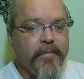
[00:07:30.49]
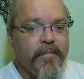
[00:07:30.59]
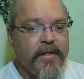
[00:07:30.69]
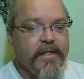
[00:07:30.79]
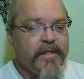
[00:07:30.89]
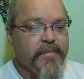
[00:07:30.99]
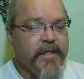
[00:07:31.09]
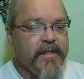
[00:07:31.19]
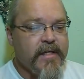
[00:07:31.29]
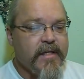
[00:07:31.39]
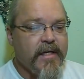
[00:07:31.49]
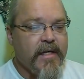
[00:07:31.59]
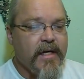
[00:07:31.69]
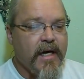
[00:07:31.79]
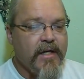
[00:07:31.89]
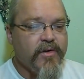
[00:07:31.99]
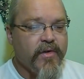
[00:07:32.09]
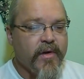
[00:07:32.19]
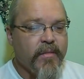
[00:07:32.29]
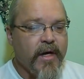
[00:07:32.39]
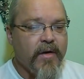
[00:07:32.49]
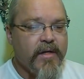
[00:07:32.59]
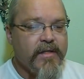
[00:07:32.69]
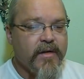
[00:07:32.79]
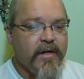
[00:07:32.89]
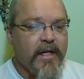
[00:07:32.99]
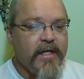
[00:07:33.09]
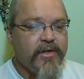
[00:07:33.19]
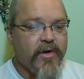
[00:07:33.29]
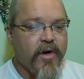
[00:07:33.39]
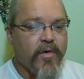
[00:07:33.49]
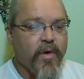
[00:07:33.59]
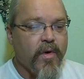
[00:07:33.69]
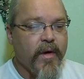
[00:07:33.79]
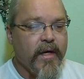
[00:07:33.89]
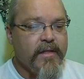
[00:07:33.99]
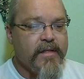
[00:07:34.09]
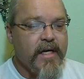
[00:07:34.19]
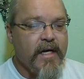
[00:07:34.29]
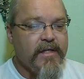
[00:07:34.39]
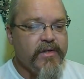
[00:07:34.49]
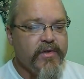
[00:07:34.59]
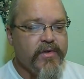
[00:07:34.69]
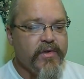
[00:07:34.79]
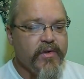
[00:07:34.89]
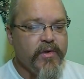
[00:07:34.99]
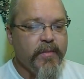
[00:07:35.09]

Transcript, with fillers: but this means that the hydrothermal areas under the glacier are growing in size due to new